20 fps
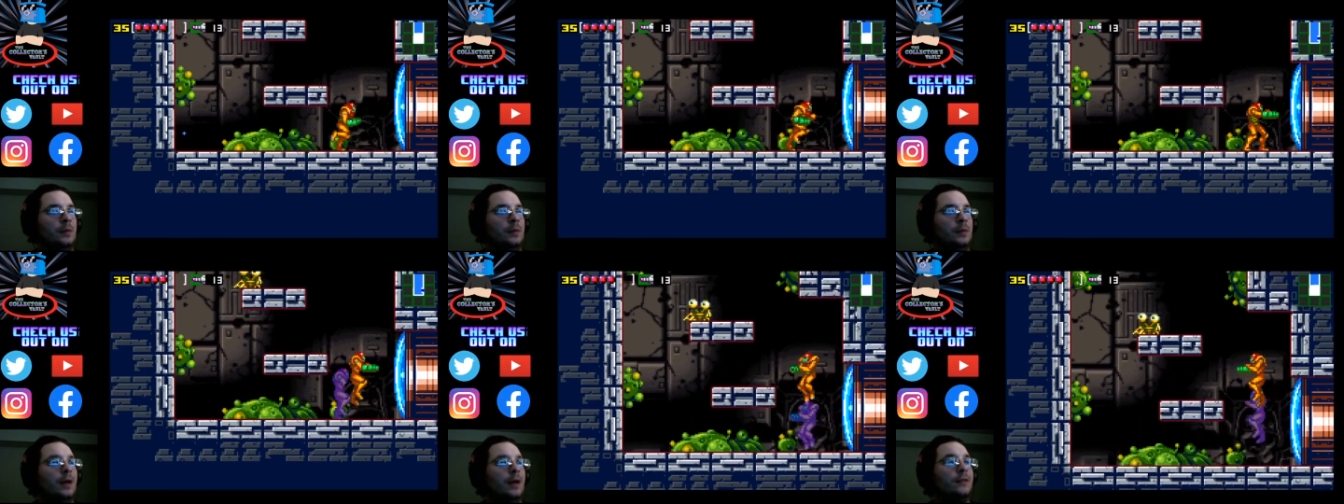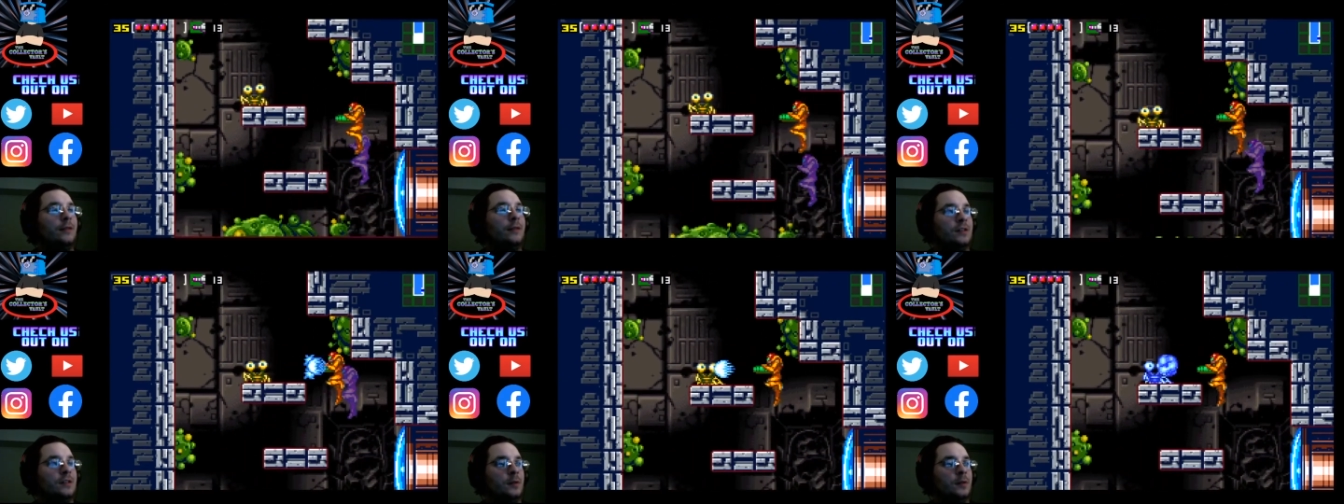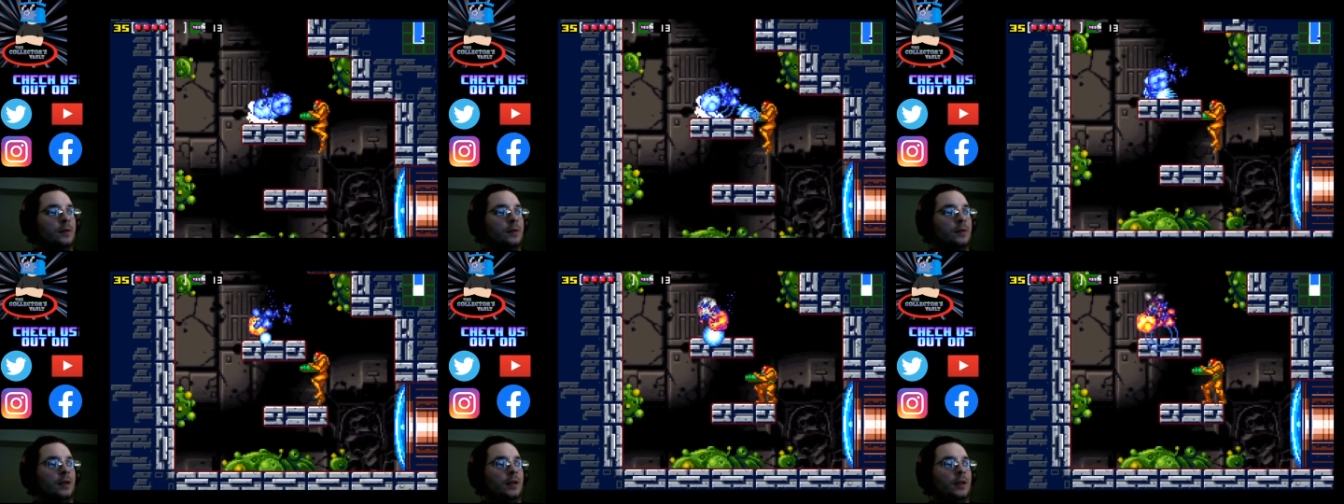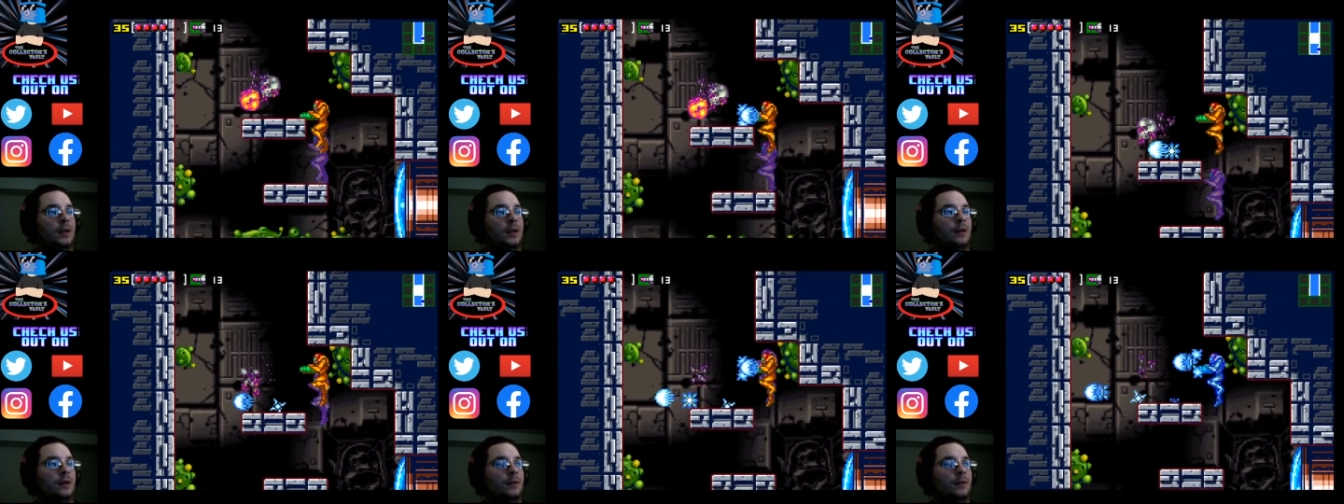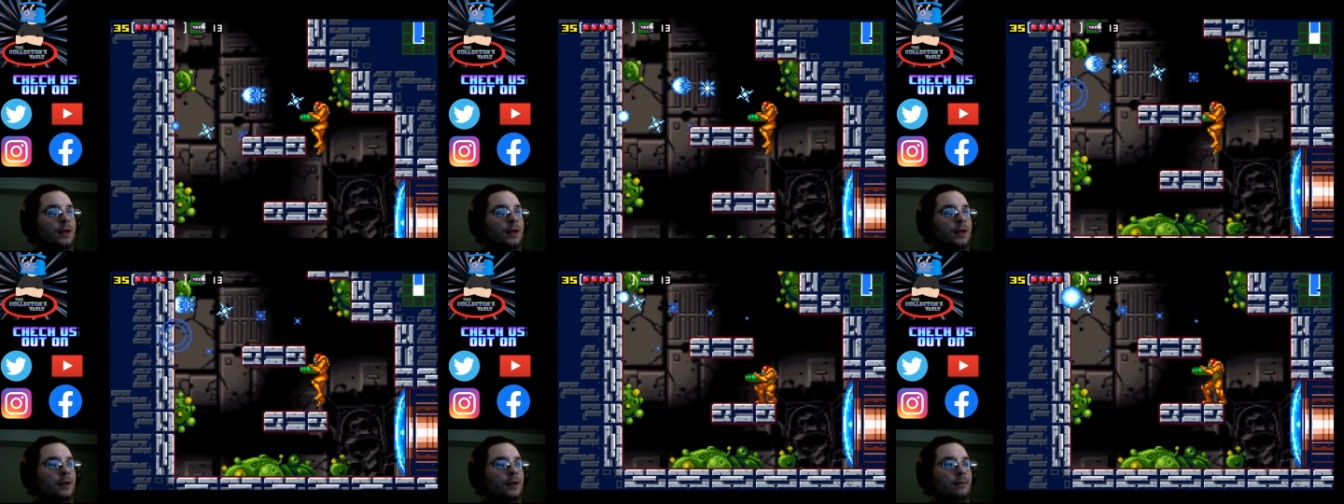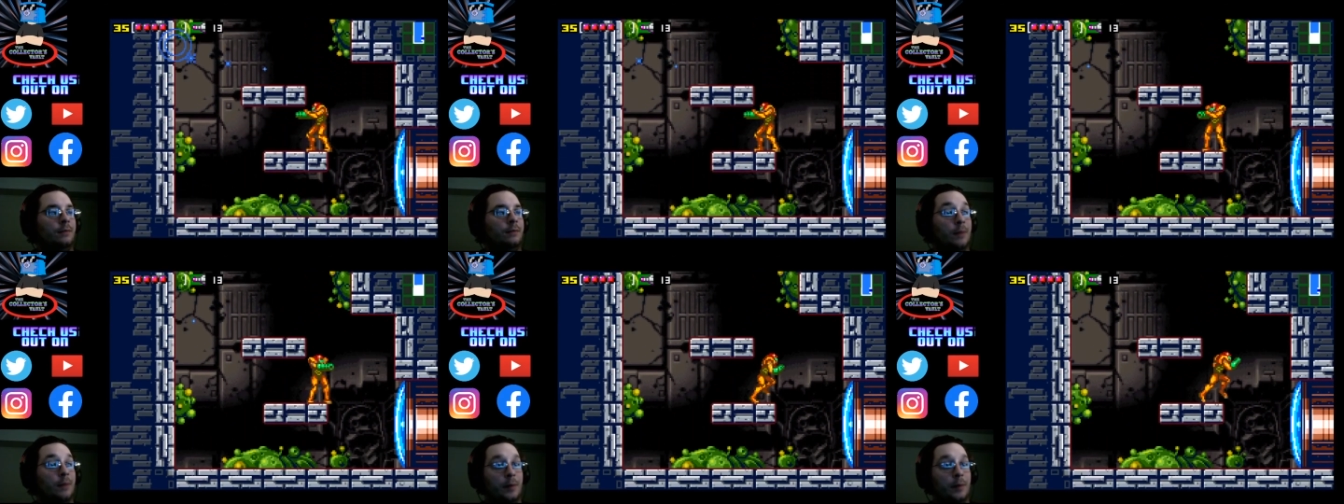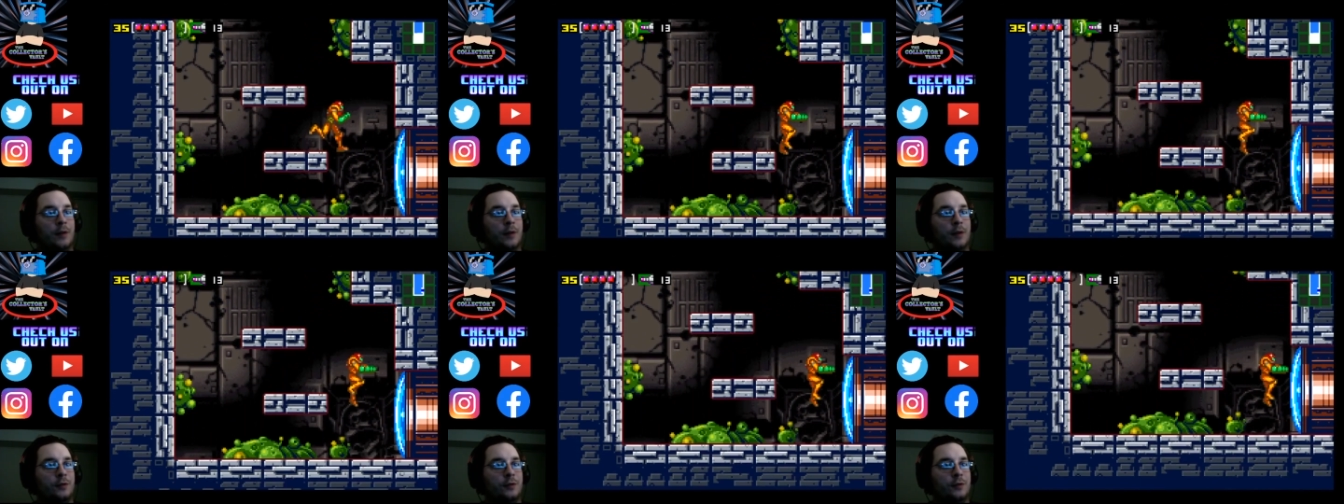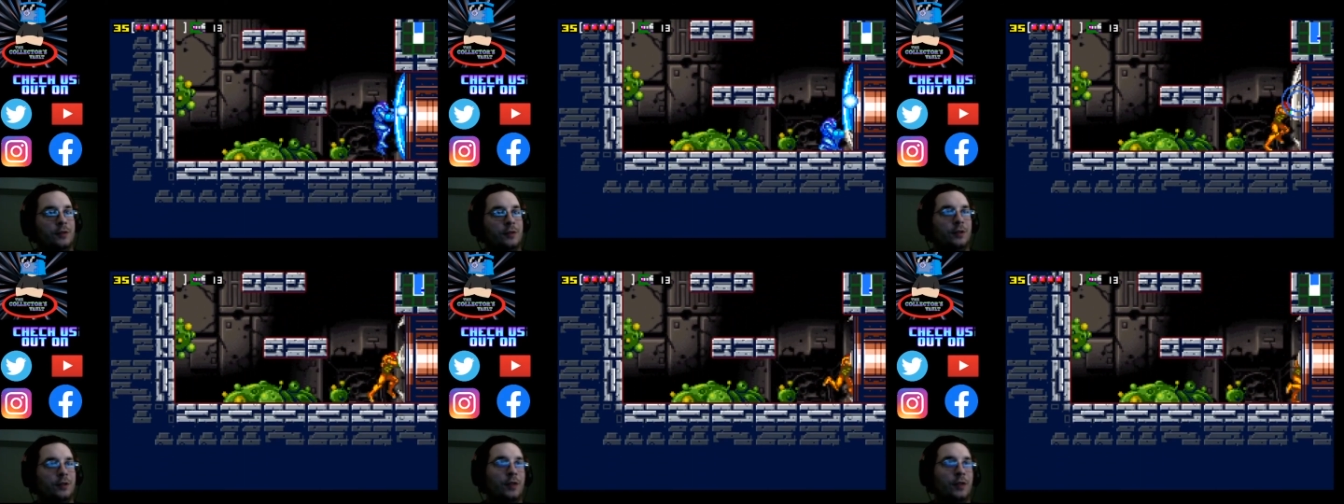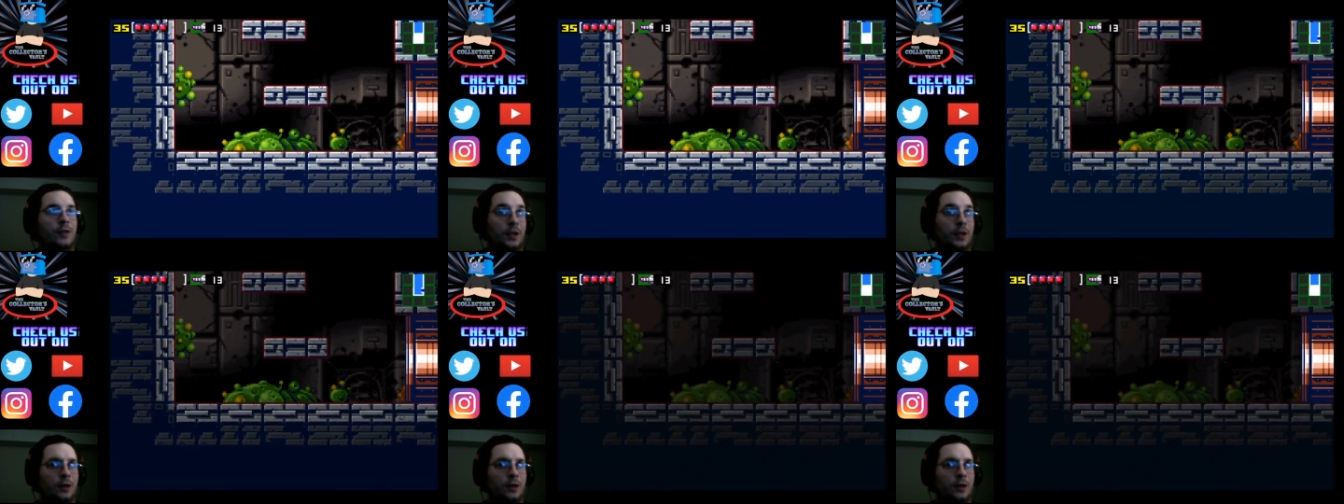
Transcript: I mean, obviously it's supposed to be like a puzzle because you think,